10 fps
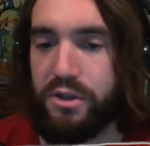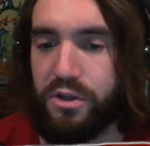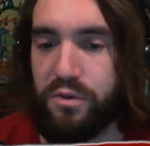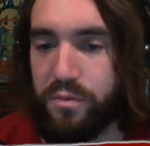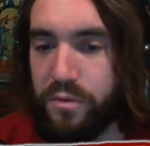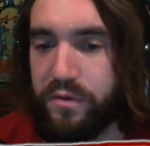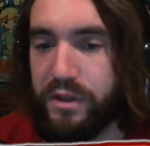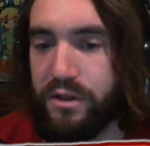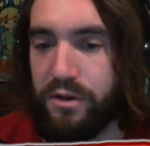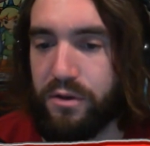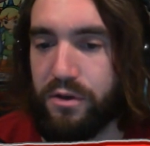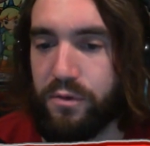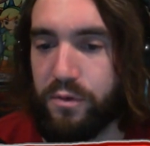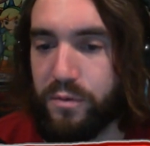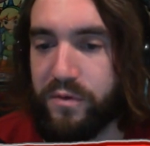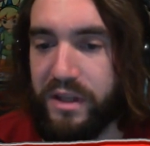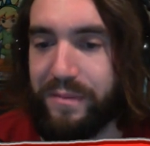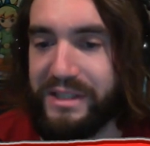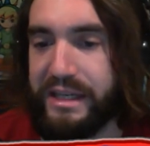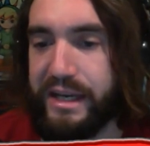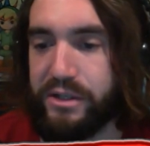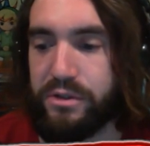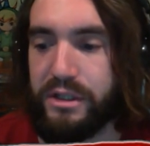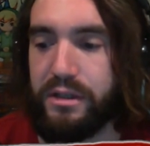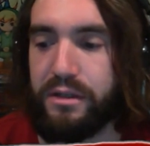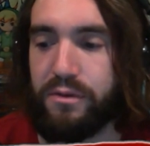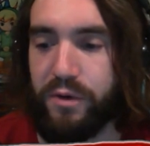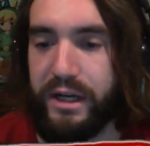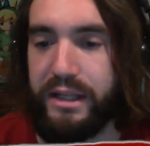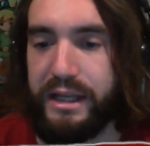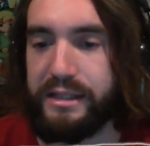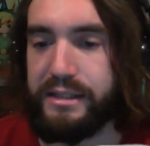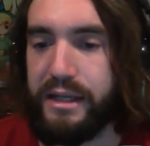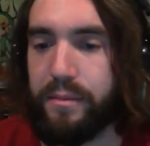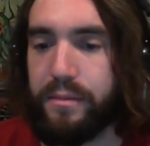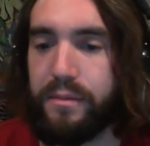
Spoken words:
You're removing them as a casualty right at that step.